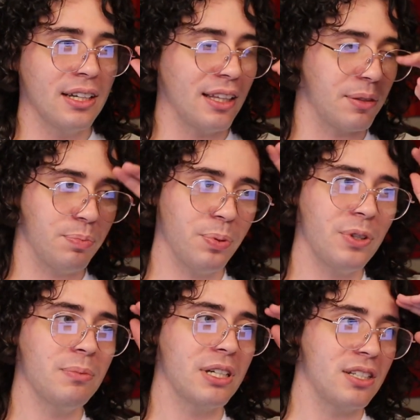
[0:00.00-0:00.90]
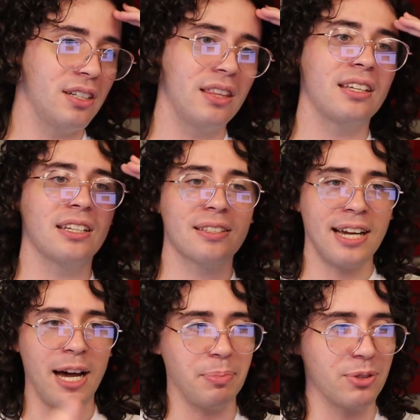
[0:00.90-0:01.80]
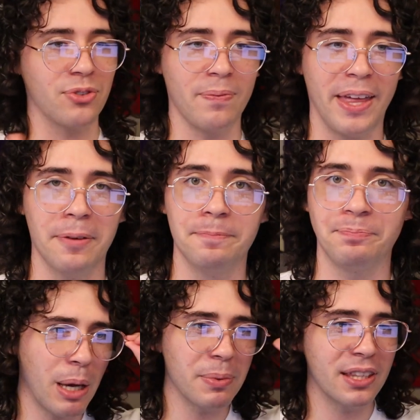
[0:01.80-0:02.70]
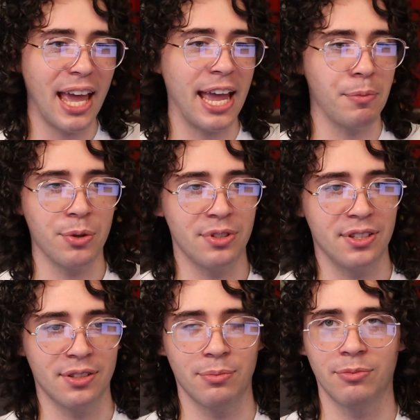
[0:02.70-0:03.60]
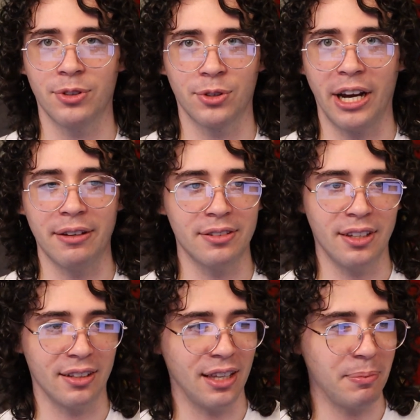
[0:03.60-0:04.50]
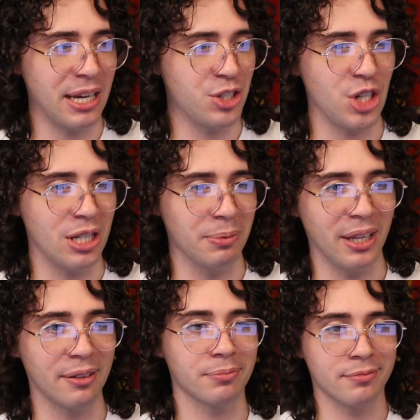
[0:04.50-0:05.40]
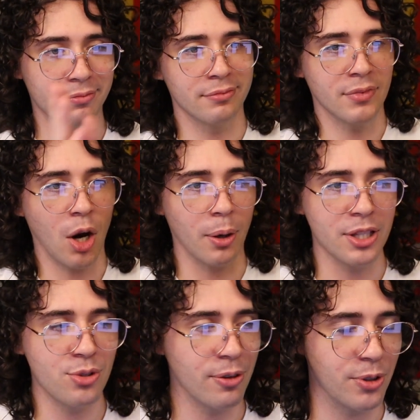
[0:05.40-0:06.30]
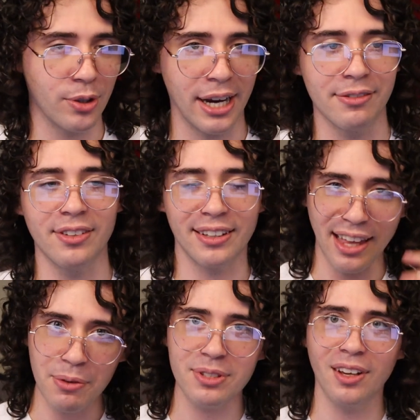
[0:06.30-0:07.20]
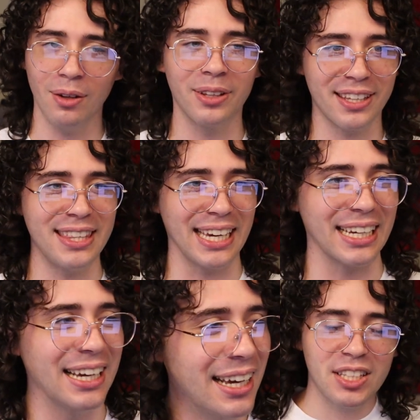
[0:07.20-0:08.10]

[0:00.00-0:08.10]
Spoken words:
Like, pretty much nothing is copied from them. Maybe the ammo system for Graves. Like, they made Jin and were like, all right, let's do that for Graves. Like, that was the only thing.